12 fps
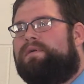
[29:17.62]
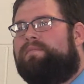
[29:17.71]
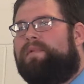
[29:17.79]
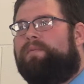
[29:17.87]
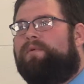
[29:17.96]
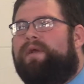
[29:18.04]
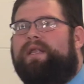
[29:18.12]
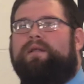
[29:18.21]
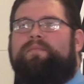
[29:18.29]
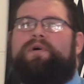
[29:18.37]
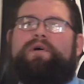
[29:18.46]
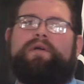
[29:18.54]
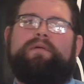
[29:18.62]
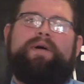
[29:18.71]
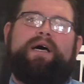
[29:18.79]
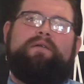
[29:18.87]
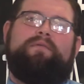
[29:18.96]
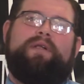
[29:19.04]
remember reading a book
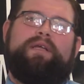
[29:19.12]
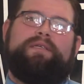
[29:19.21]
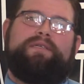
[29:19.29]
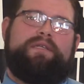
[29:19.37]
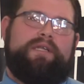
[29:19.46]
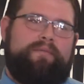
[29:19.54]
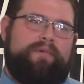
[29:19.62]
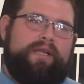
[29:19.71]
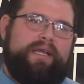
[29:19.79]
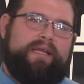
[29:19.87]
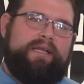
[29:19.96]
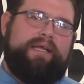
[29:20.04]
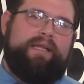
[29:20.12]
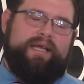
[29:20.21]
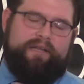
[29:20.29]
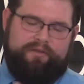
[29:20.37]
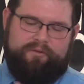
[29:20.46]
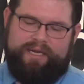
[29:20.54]
about religious liberty in, in,
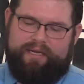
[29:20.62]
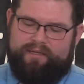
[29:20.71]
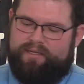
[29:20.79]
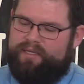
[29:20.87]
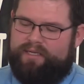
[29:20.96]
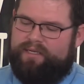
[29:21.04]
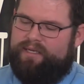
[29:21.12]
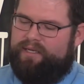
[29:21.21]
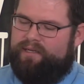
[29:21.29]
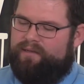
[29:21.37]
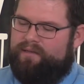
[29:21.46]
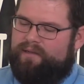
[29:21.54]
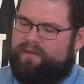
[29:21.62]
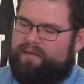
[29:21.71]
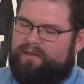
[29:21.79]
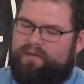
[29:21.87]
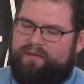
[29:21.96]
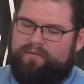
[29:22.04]
in New England, and, and
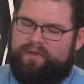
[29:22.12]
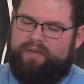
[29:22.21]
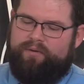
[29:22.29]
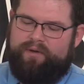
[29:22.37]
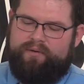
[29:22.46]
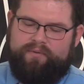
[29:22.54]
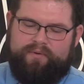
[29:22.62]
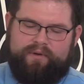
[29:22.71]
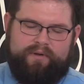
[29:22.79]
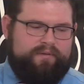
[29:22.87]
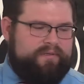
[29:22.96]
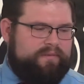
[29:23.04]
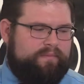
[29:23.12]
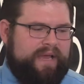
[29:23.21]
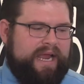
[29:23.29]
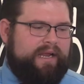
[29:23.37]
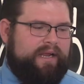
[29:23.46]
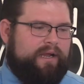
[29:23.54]
when they were
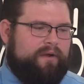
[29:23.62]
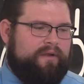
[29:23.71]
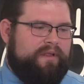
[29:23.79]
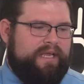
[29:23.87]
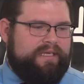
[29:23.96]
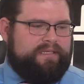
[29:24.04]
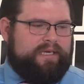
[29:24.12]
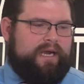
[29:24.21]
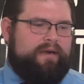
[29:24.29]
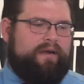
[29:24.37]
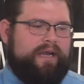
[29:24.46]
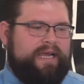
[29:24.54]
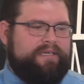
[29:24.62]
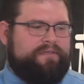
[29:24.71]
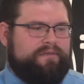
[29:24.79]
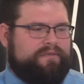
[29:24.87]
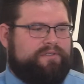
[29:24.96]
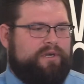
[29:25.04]
made to go to these
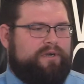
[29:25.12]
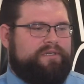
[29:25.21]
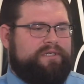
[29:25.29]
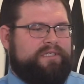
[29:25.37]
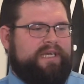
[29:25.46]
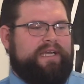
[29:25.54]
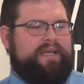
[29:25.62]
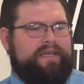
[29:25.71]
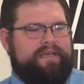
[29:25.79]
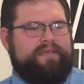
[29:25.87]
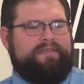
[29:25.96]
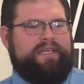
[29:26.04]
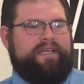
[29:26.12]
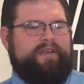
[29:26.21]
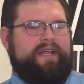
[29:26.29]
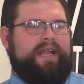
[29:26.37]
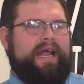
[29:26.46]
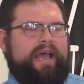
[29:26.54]
congregationalist churches, they see you
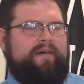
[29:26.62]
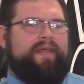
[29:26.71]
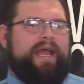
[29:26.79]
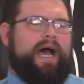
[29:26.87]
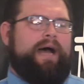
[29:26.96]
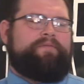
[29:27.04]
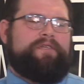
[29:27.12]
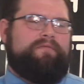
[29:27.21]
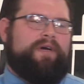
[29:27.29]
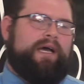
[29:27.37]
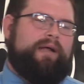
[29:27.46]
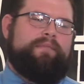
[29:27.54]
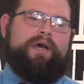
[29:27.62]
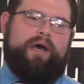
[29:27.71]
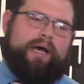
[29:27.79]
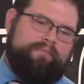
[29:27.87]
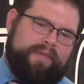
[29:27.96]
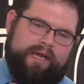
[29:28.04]
didn't have the option. Well, I'm
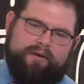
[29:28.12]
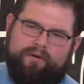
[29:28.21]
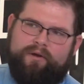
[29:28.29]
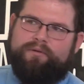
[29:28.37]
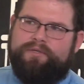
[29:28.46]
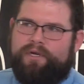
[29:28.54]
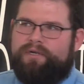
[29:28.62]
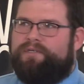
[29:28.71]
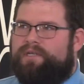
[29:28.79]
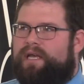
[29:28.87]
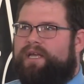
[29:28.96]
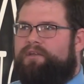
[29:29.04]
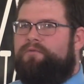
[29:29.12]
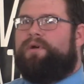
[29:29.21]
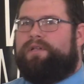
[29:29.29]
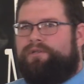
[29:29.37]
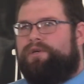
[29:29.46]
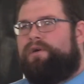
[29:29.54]
not. I'm not going to go to church today. You
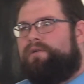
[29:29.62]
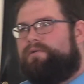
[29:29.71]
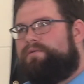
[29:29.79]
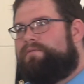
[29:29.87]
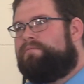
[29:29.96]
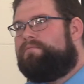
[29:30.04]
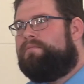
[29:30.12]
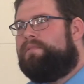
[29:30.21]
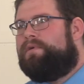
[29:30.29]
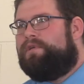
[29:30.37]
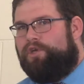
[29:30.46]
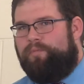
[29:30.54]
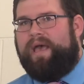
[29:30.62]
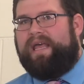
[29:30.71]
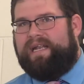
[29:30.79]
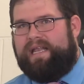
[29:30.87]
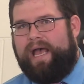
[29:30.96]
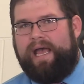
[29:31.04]
went to church. You paid
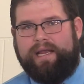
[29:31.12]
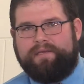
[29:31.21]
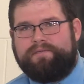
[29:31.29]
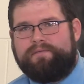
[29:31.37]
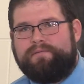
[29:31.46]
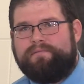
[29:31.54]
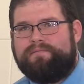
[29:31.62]
a tax.